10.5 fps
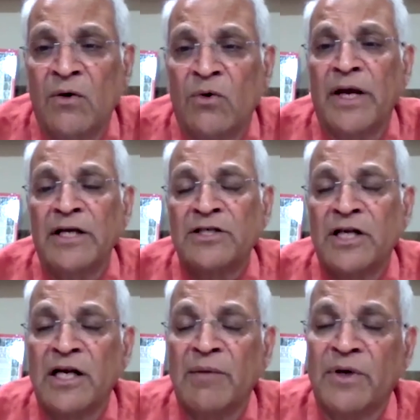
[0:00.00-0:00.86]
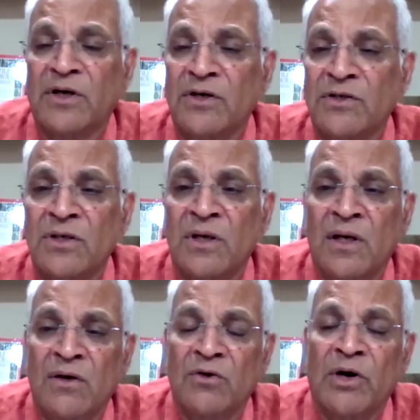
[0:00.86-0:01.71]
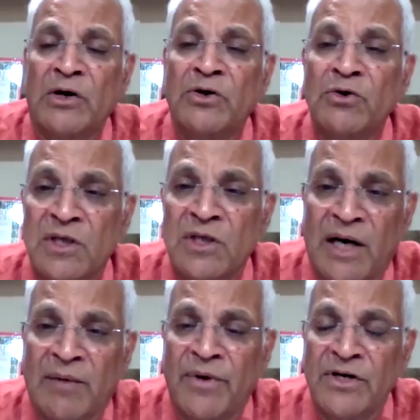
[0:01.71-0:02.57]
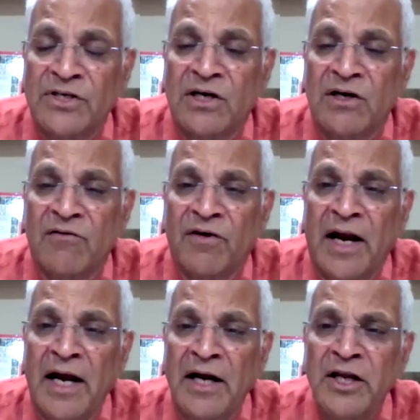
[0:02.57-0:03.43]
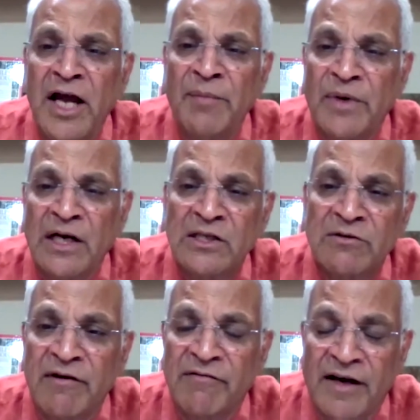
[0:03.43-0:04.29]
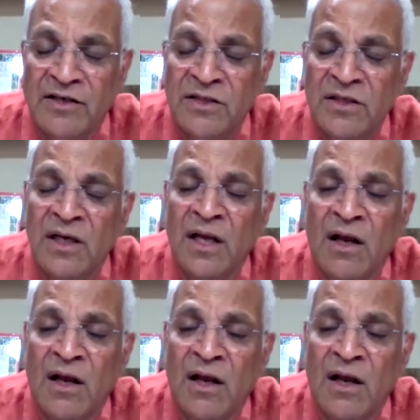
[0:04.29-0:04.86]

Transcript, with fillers: to ACE inhibitors to reduce the blood pressure. For antihypertensive effects,